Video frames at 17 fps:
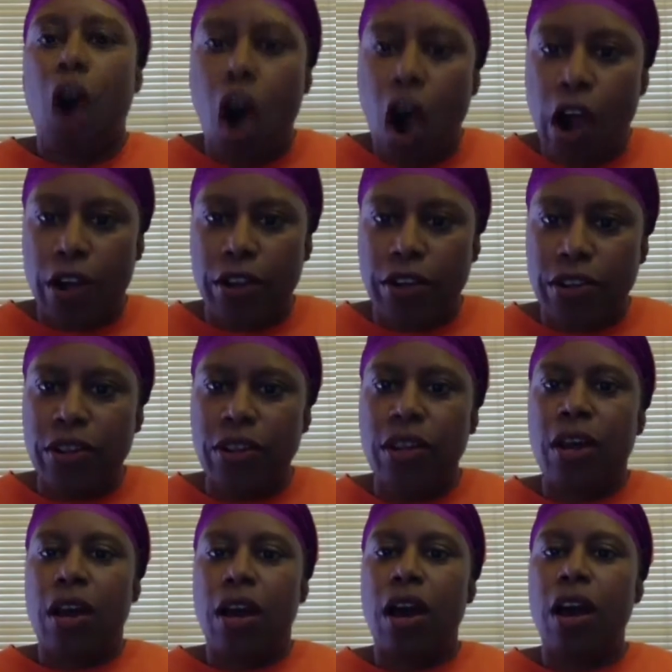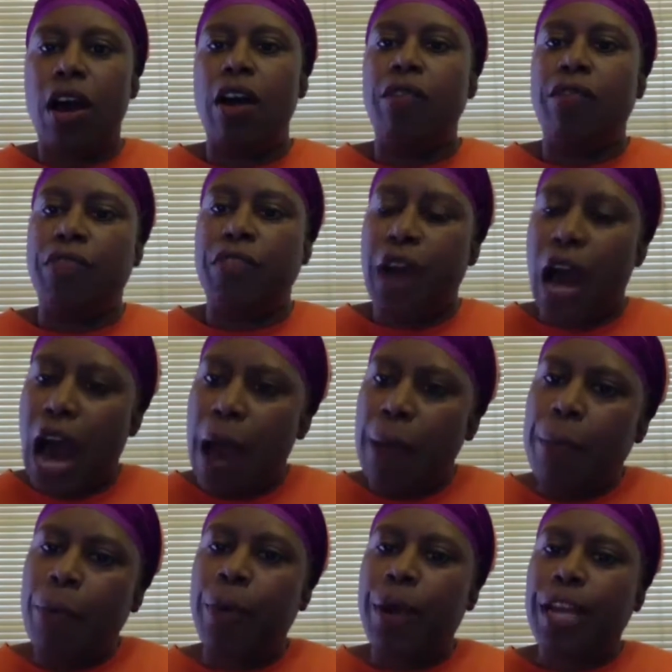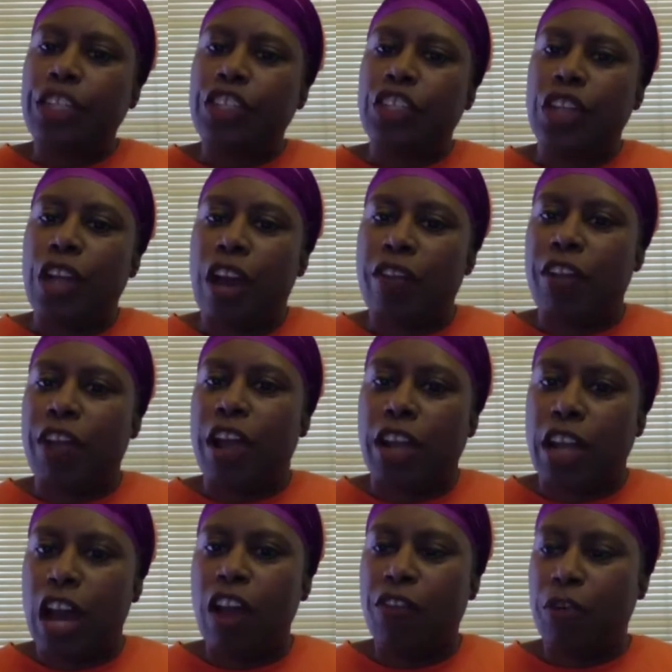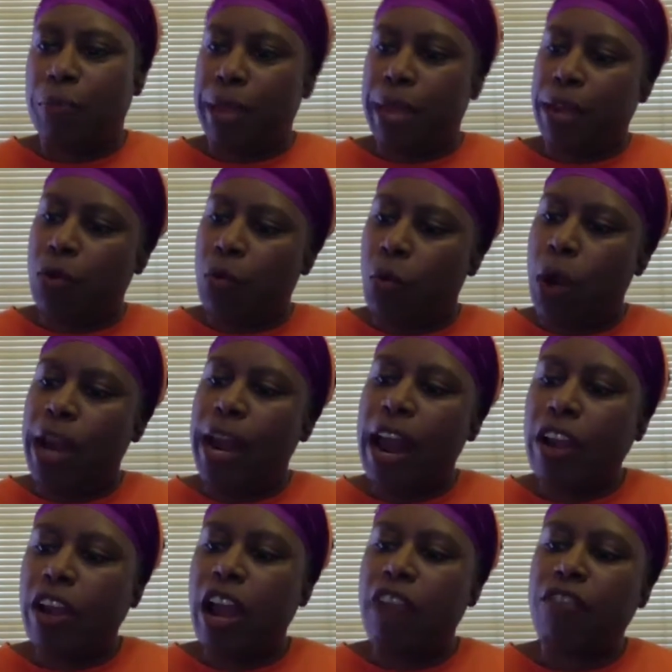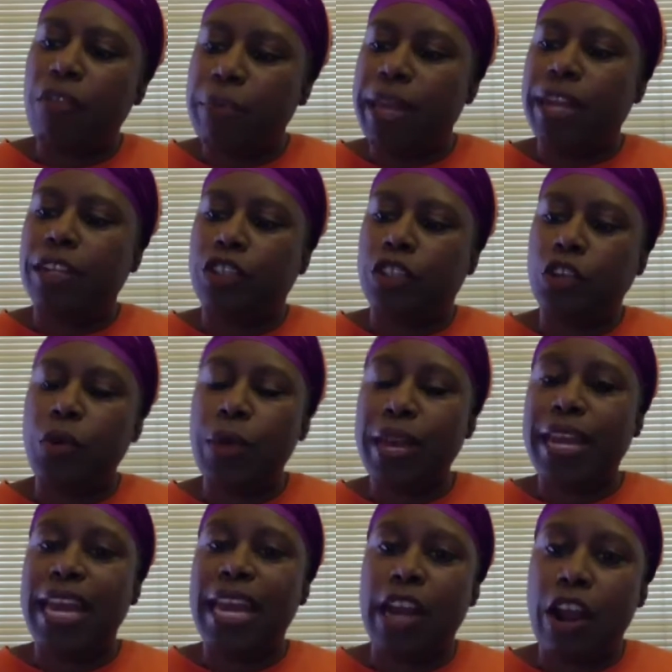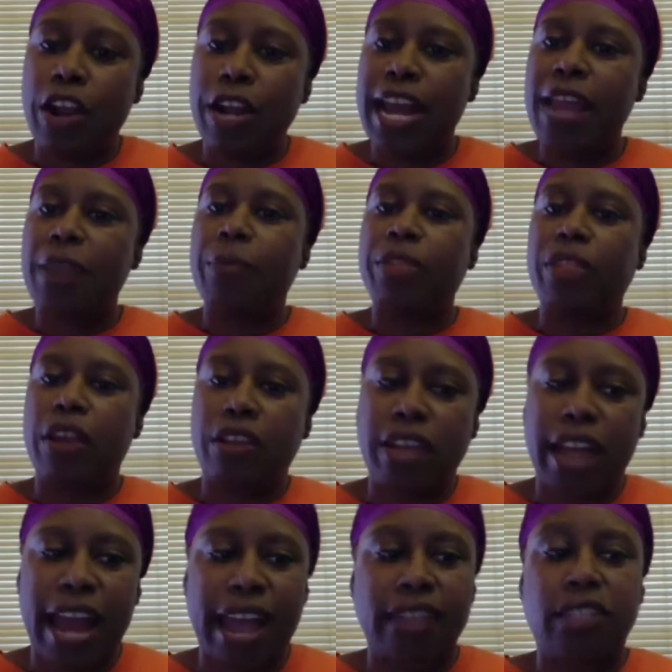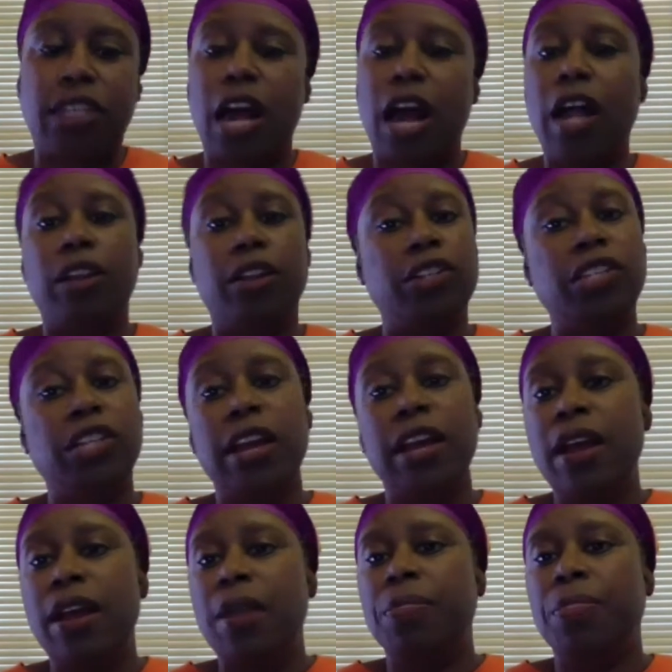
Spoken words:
heart of the operation of our government and what our government is doing in our name with our tax dollars,